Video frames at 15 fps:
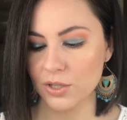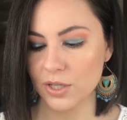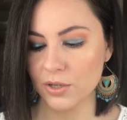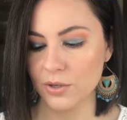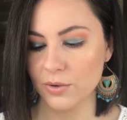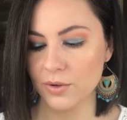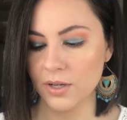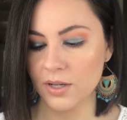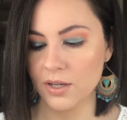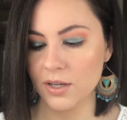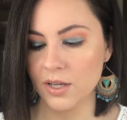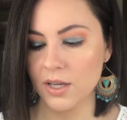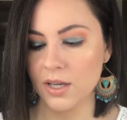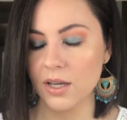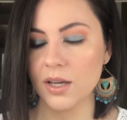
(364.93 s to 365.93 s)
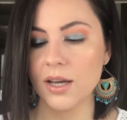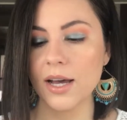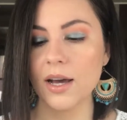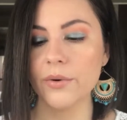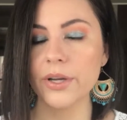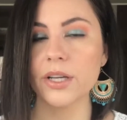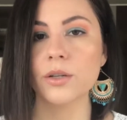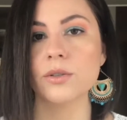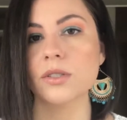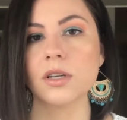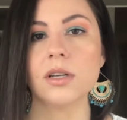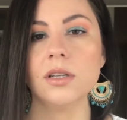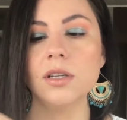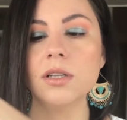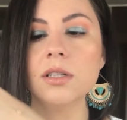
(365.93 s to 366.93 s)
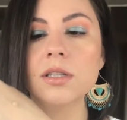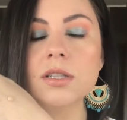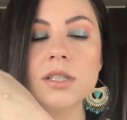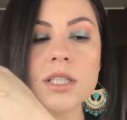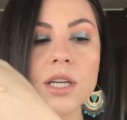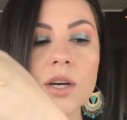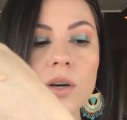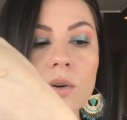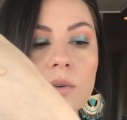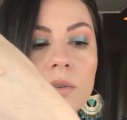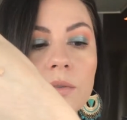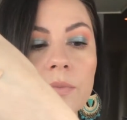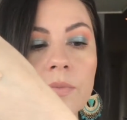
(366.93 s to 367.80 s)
you how it goes on. So